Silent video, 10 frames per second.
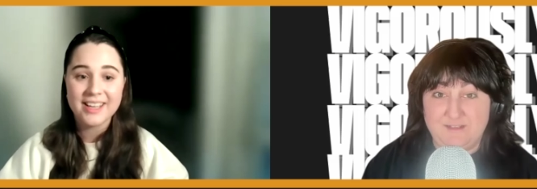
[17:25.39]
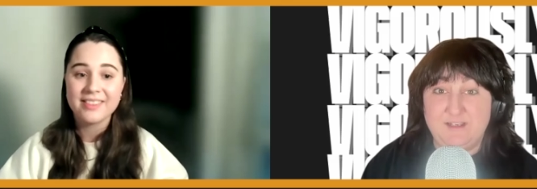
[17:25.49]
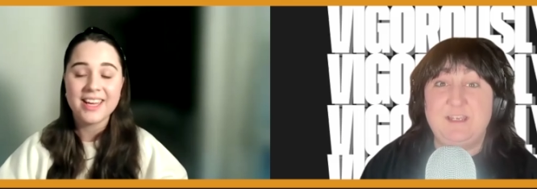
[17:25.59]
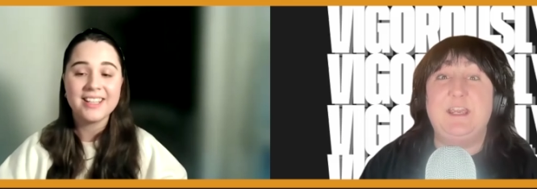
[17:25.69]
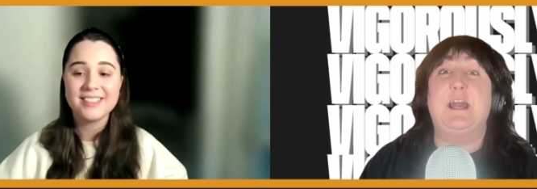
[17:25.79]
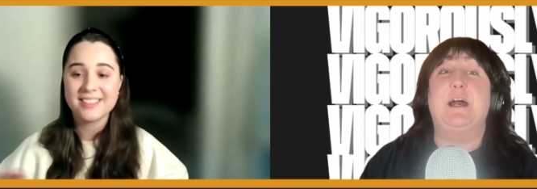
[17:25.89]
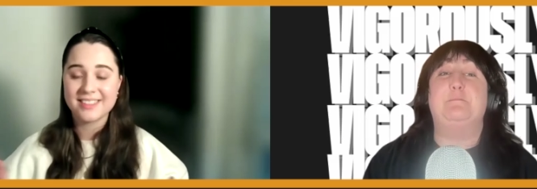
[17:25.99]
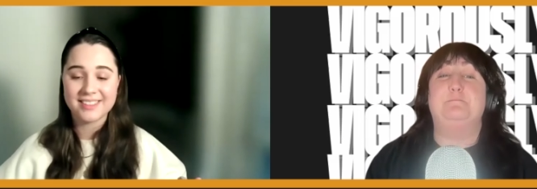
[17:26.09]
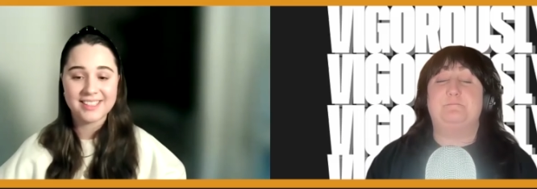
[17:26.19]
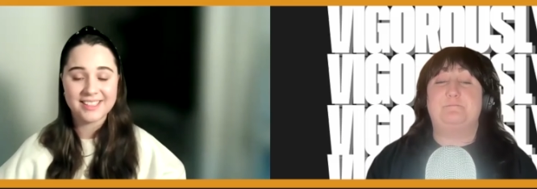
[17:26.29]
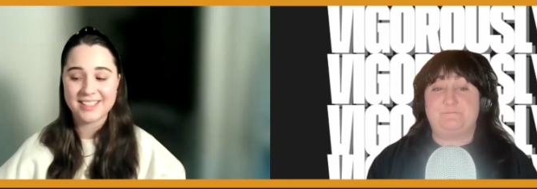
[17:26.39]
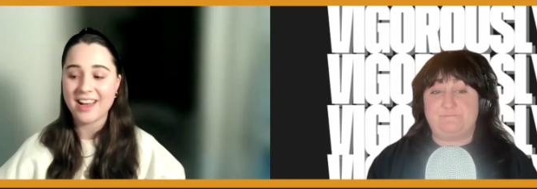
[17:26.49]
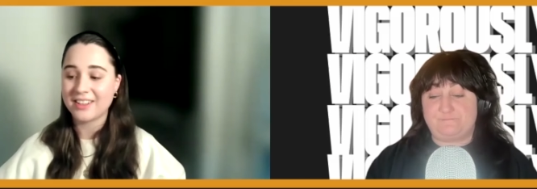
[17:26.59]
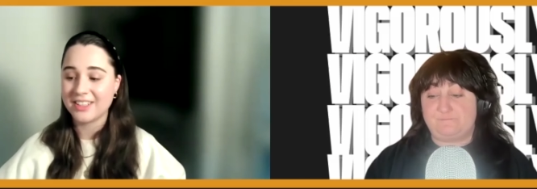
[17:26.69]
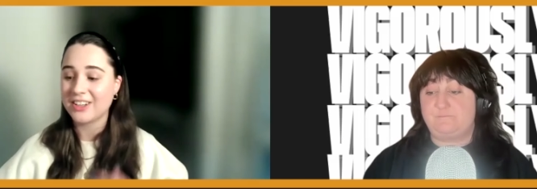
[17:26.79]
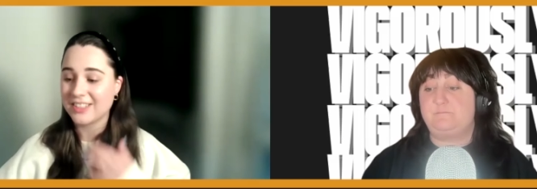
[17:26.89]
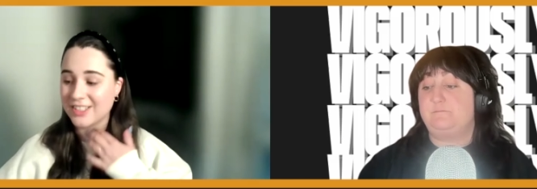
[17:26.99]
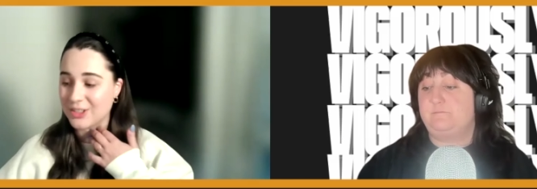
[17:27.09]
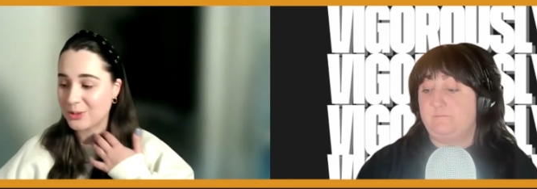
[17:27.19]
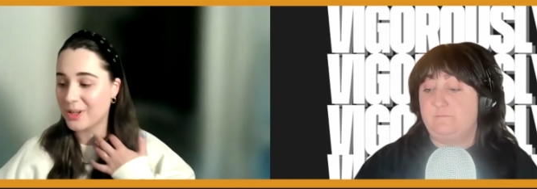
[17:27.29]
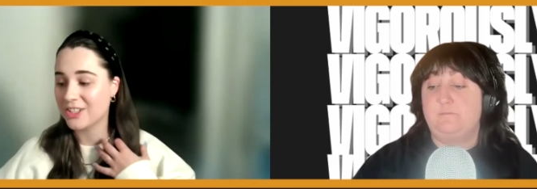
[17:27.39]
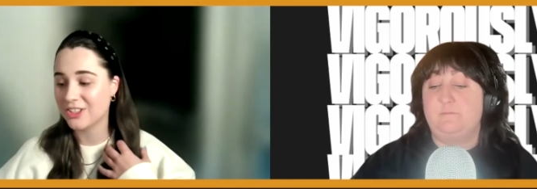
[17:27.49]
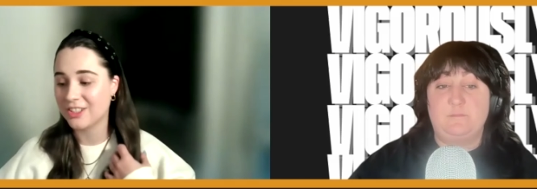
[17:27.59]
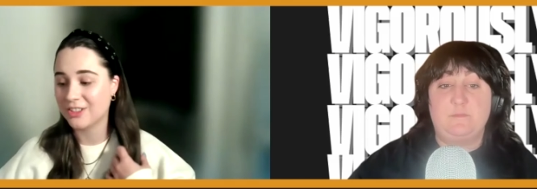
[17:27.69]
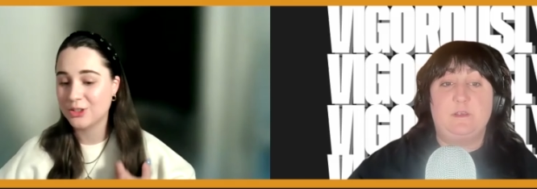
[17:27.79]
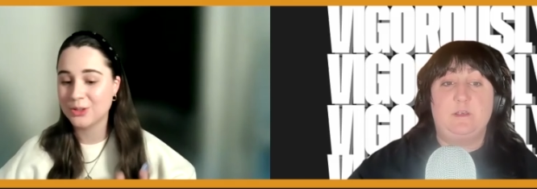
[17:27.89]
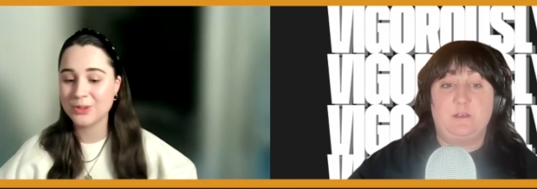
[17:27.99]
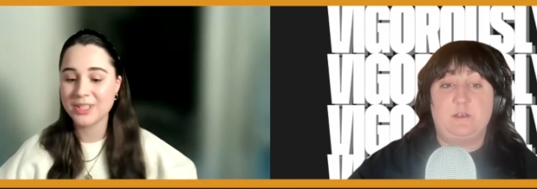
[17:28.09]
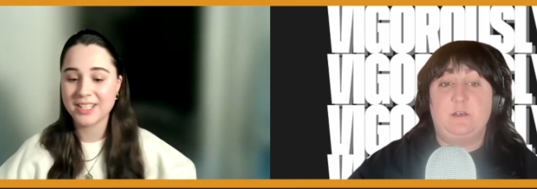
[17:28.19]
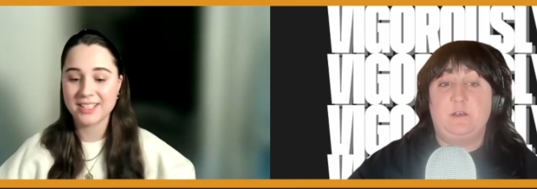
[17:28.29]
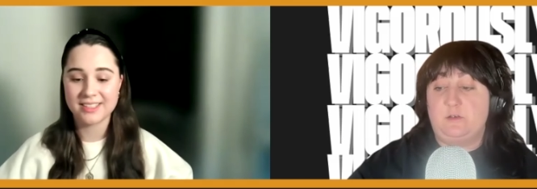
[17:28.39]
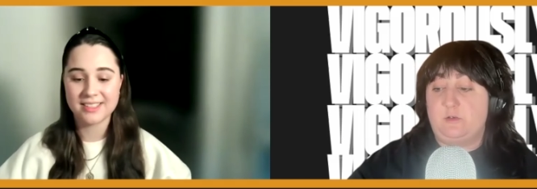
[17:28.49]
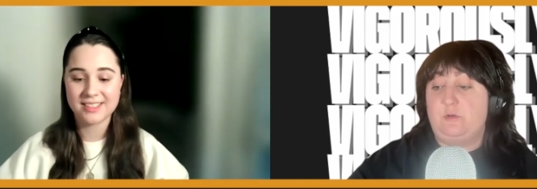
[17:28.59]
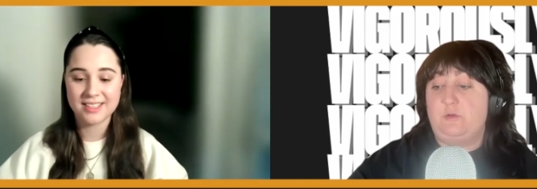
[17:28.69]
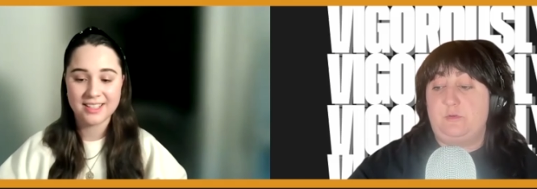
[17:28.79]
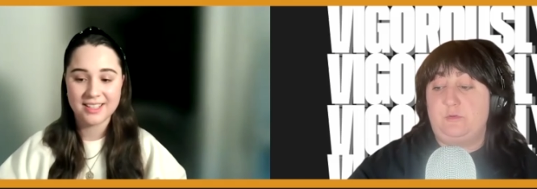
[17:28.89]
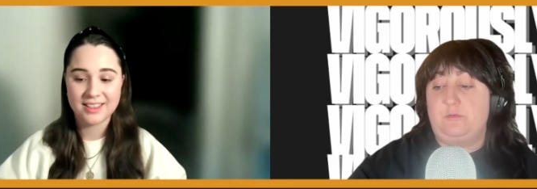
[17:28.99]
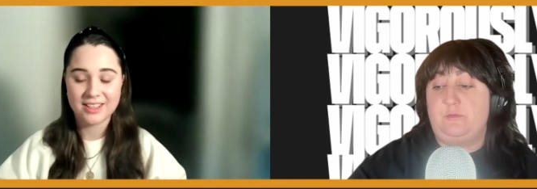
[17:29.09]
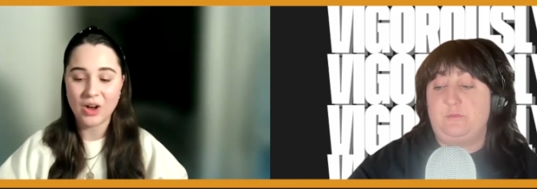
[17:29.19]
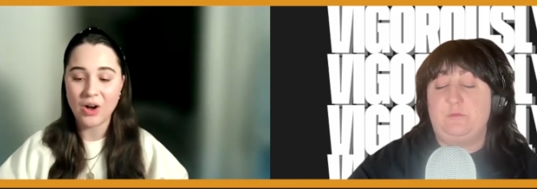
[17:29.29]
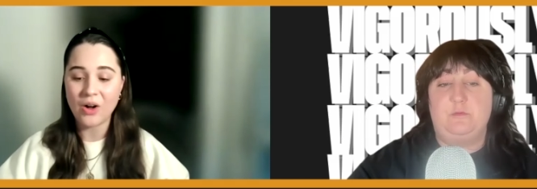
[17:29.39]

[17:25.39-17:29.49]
Speaker 1: Yep. That is exactly our situation. Jude is the